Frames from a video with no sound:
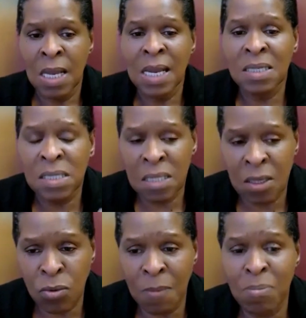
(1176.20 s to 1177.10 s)
Let us
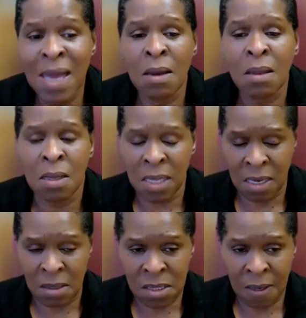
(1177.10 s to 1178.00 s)
not rebel
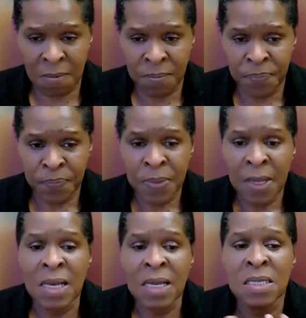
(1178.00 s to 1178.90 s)
against Him.
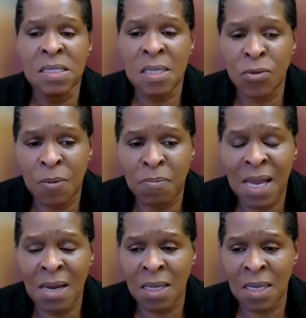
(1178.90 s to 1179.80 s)
Let us not
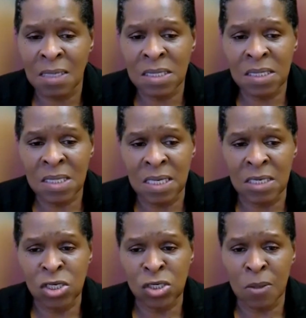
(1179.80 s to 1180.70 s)
rebel against His
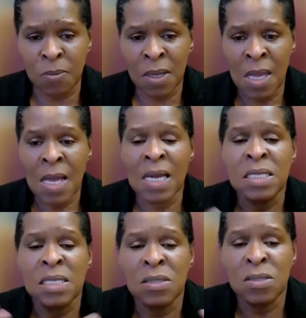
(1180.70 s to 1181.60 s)
leadership.
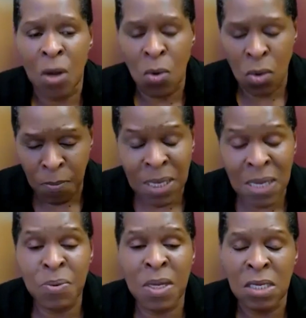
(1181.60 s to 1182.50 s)
Let us, all the
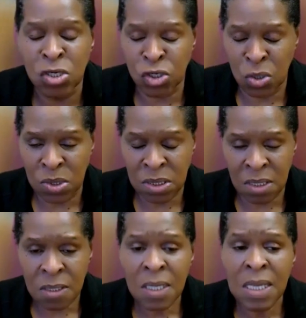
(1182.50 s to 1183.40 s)
people He's chosen,
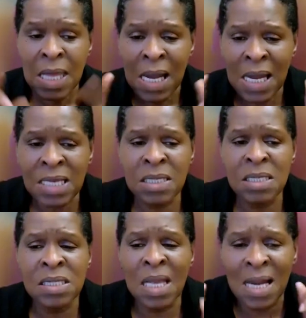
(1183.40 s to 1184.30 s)
let
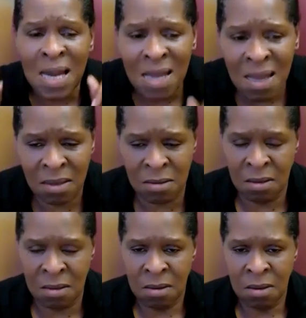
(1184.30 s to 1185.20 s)
us learn
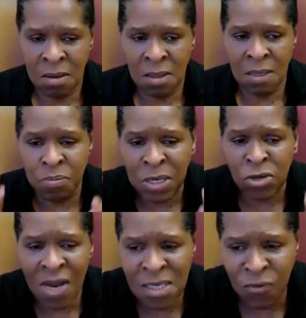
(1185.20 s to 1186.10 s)
and be
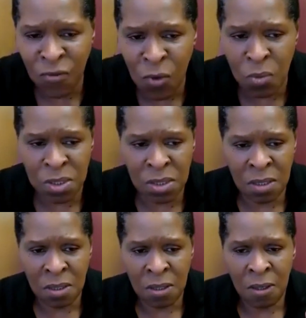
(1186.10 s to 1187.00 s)
transformed
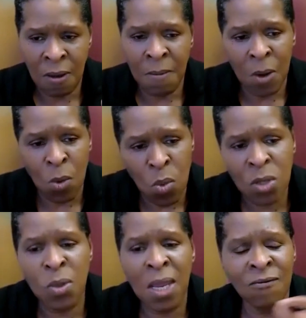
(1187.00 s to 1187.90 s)
by
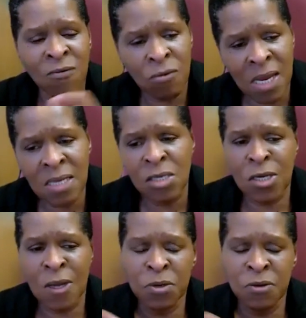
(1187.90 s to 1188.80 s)
what we have read in
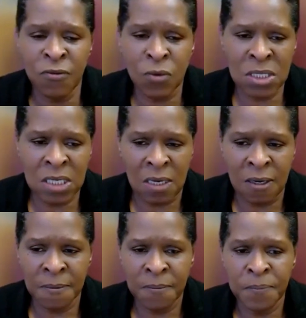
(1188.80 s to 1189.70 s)
chapter 14